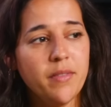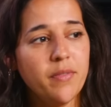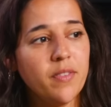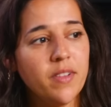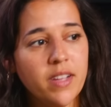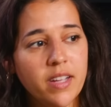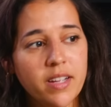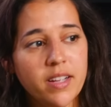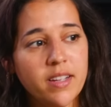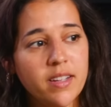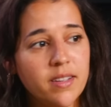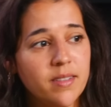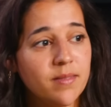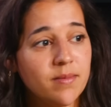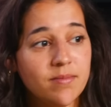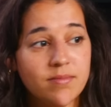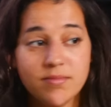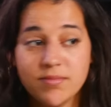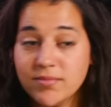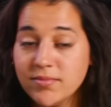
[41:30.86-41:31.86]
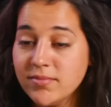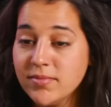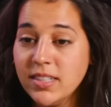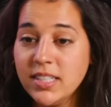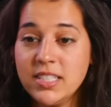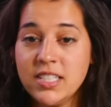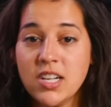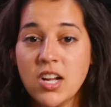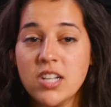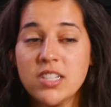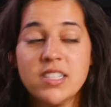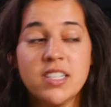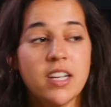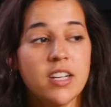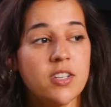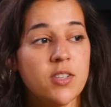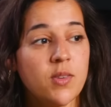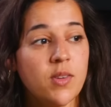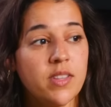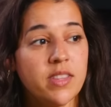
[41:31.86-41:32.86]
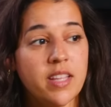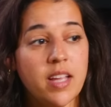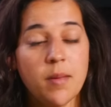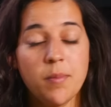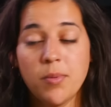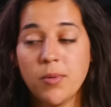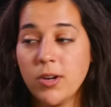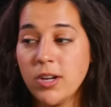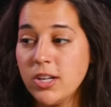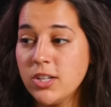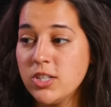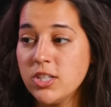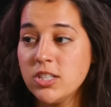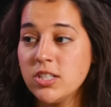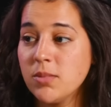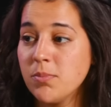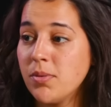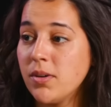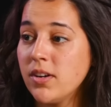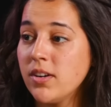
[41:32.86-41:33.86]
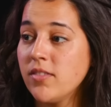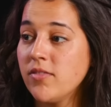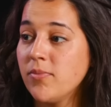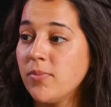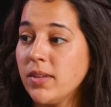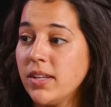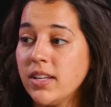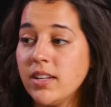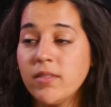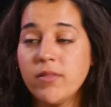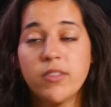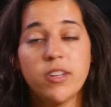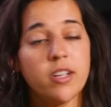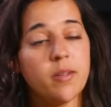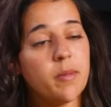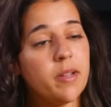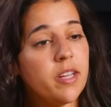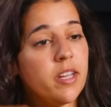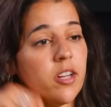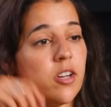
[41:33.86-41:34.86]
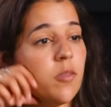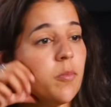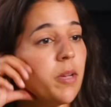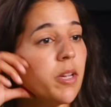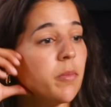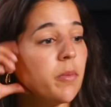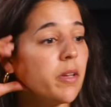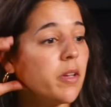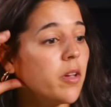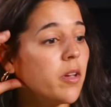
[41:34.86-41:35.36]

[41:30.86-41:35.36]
flick. It's non-sexual at that point. It's just a part of me. Flick my ear, make me